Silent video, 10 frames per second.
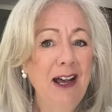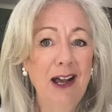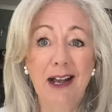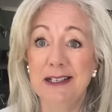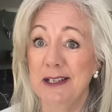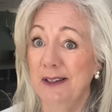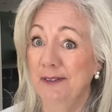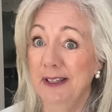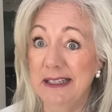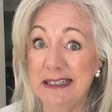I don't know if
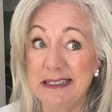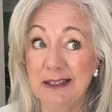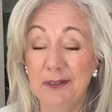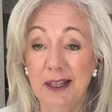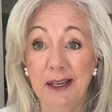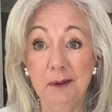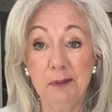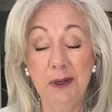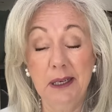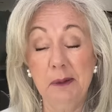I need to give that up
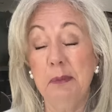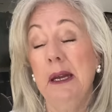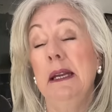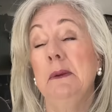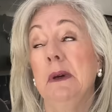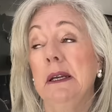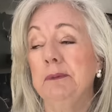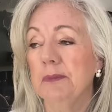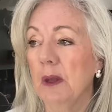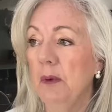really, but anyway,
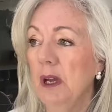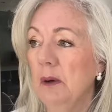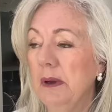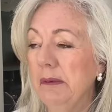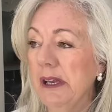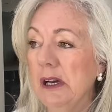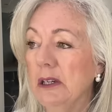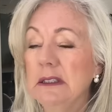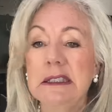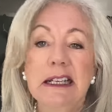we are where we
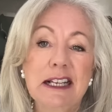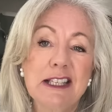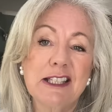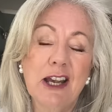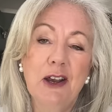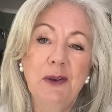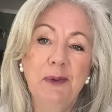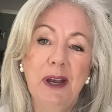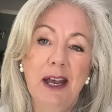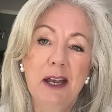are.
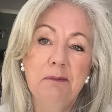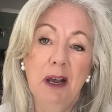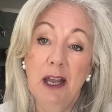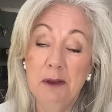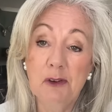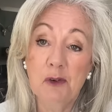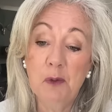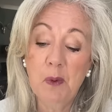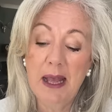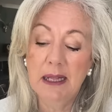So um, I hope you're all
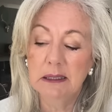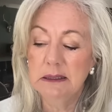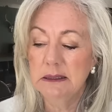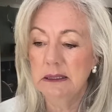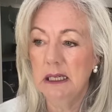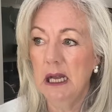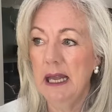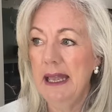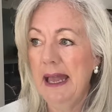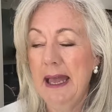well.
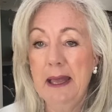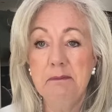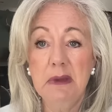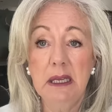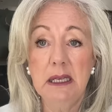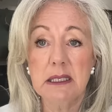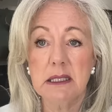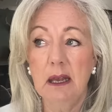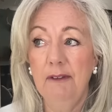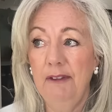I am. It's
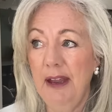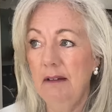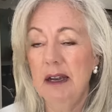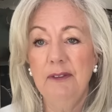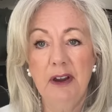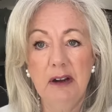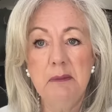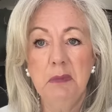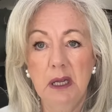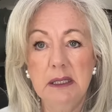a very, very
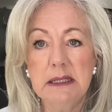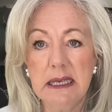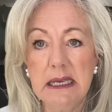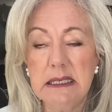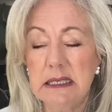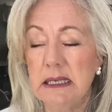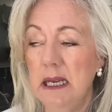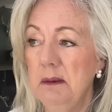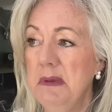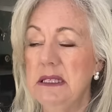mild day today,
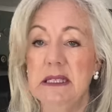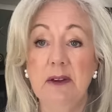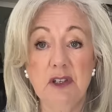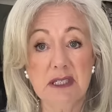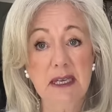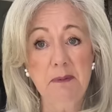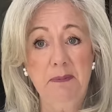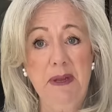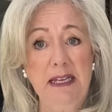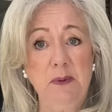I must say. I've just
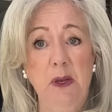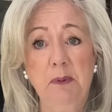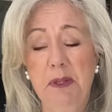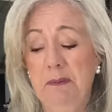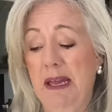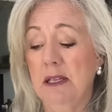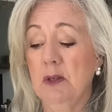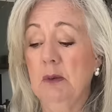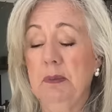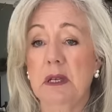had to open the back
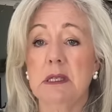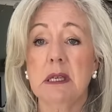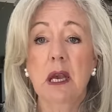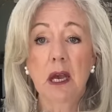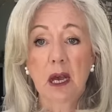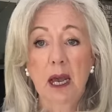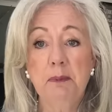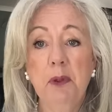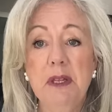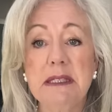door because I
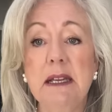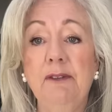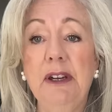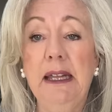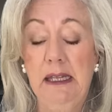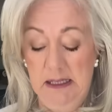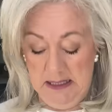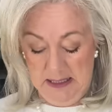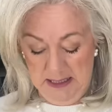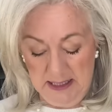put this lovely
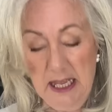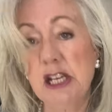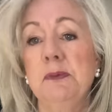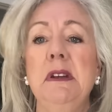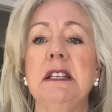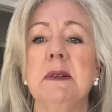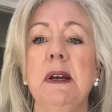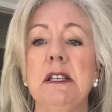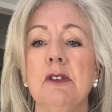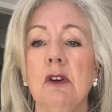cashmere
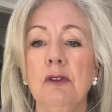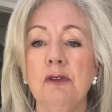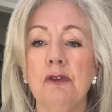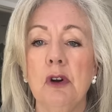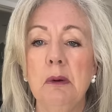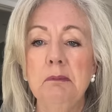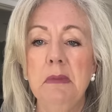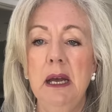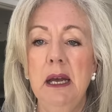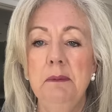sweater on from
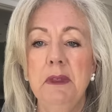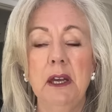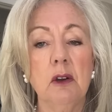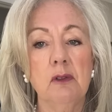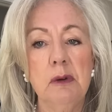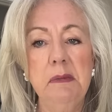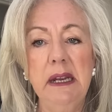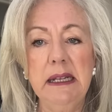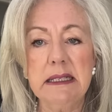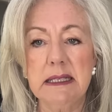um, that I got from
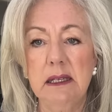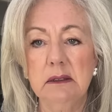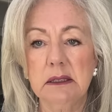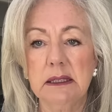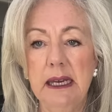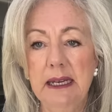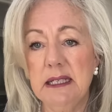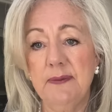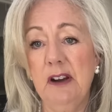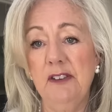Lily Silk and it's
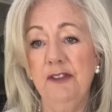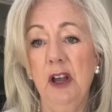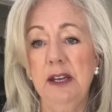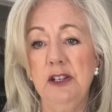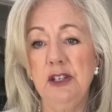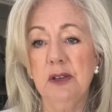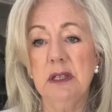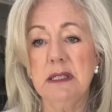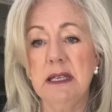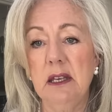very fine as you can
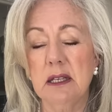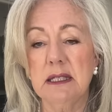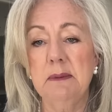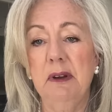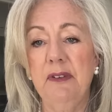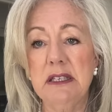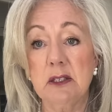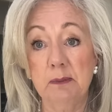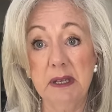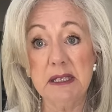see. You can see my vest
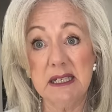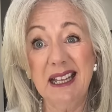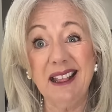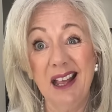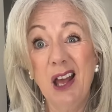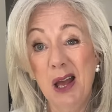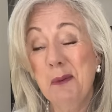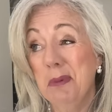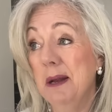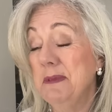top underneath
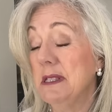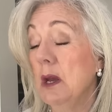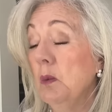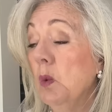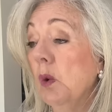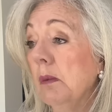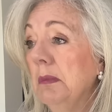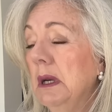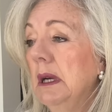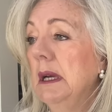but I'm so
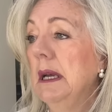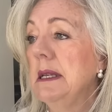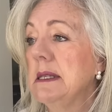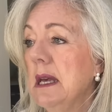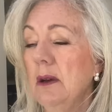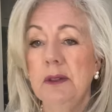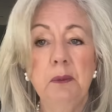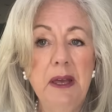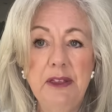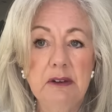warm. So the
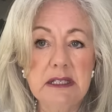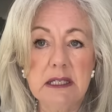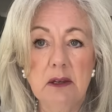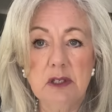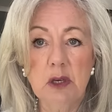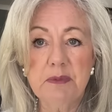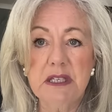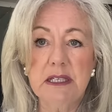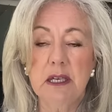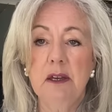weather is so
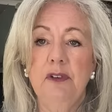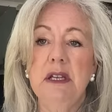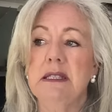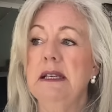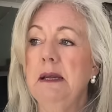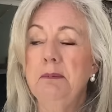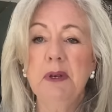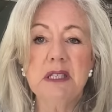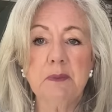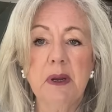topsy-turvy, isn't it?
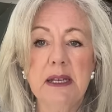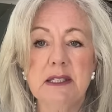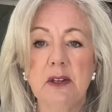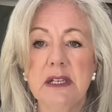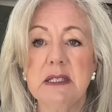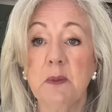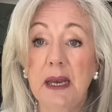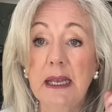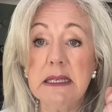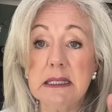But spring is on its
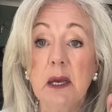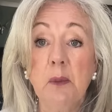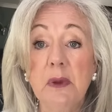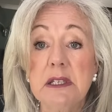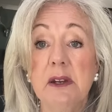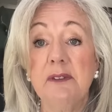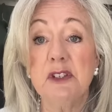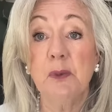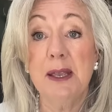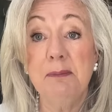way, so we don't have
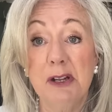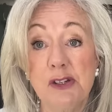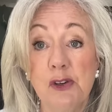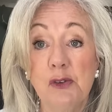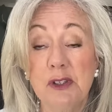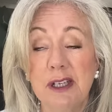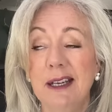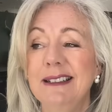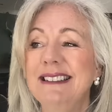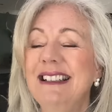to wait much
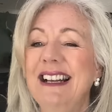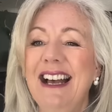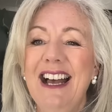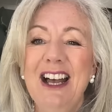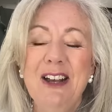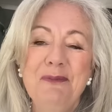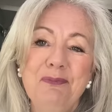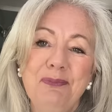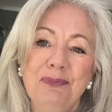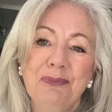longer.
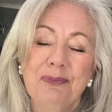Um,